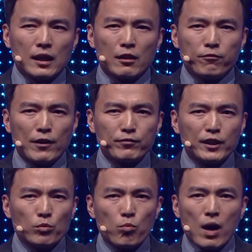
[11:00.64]
a
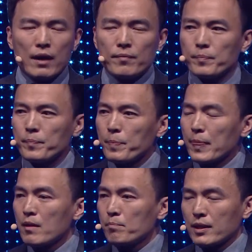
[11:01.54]

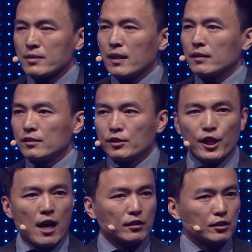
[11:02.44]
51%
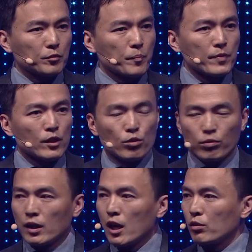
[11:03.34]
chance to
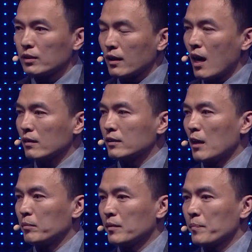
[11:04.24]
know the
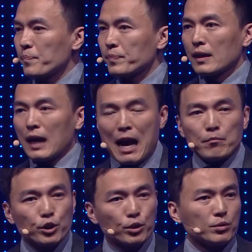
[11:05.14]
concept
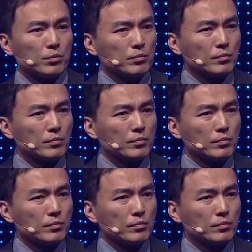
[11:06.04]
M2.